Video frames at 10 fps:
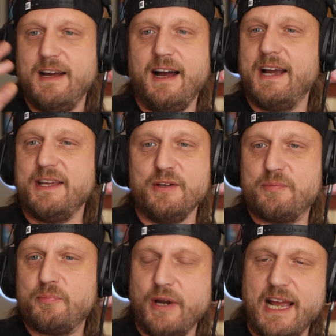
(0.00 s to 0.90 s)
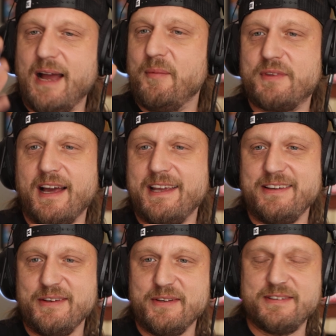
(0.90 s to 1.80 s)
I use preamps. I
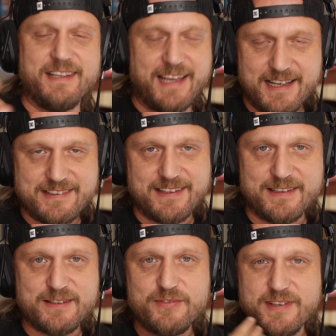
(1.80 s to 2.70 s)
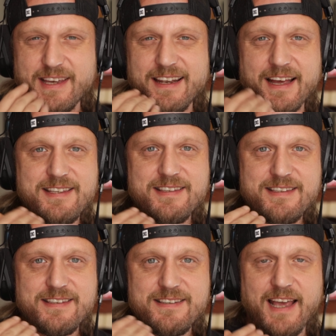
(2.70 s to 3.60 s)
use de-essers to get that
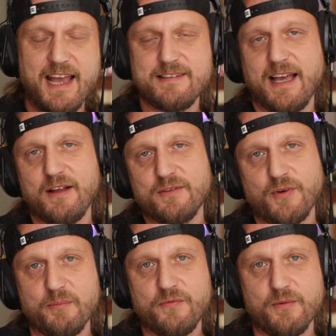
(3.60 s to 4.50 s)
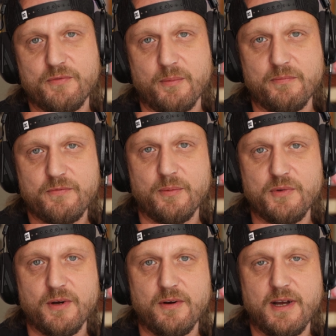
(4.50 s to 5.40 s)
S sounds from
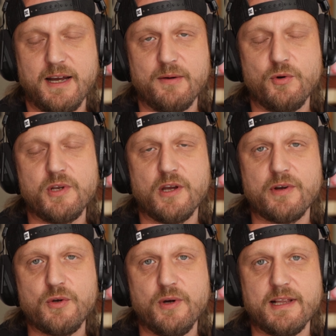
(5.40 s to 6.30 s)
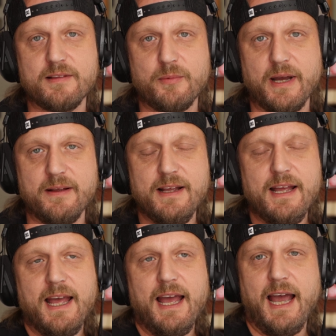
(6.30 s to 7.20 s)
your audio recordings away.
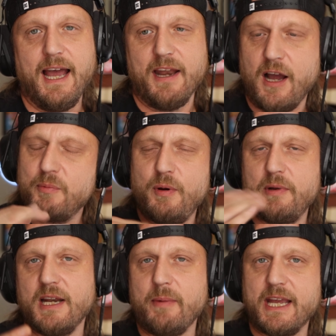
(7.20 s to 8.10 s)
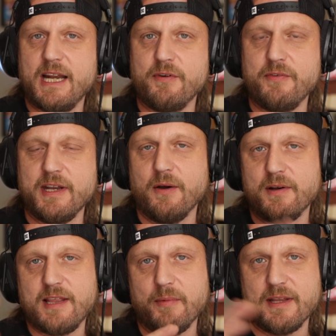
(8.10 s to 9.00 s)
I'm probably going to make another video on
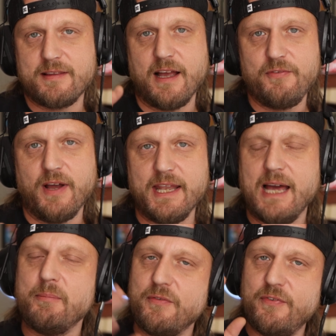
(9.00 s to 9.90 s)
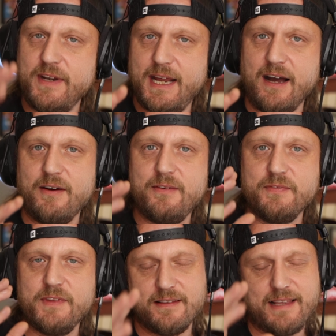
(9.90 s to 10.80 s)
some of the stuff like that. But for now,
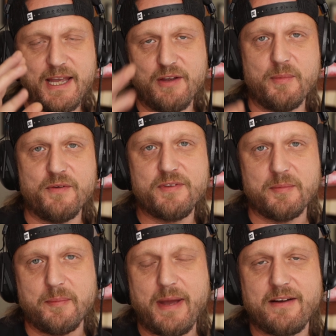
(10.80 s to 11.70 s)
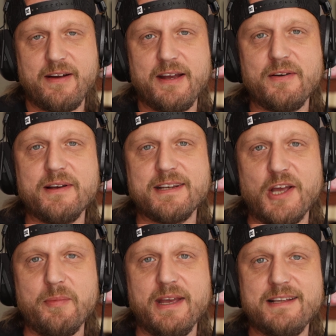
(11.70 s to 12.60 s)
this is how you remove some of the background noise in
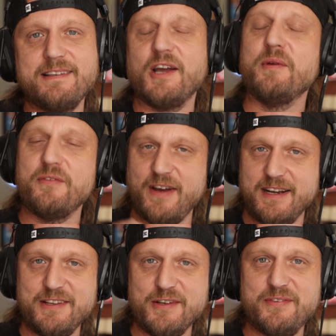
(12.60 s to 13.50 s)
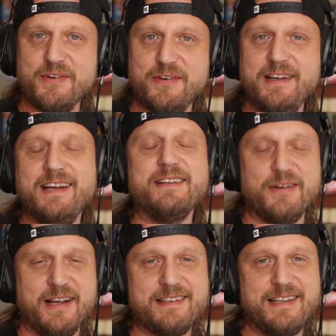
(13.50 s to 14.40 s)
OBS. I hope you found it useful.
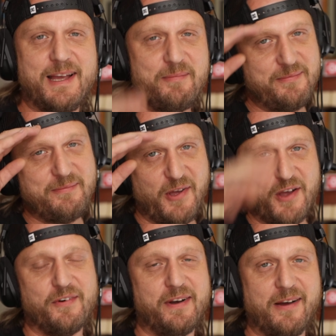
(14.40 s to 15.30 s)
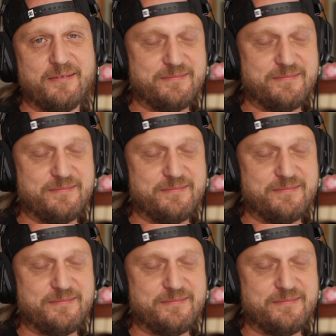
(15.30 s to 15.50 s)
Until next time, over and out.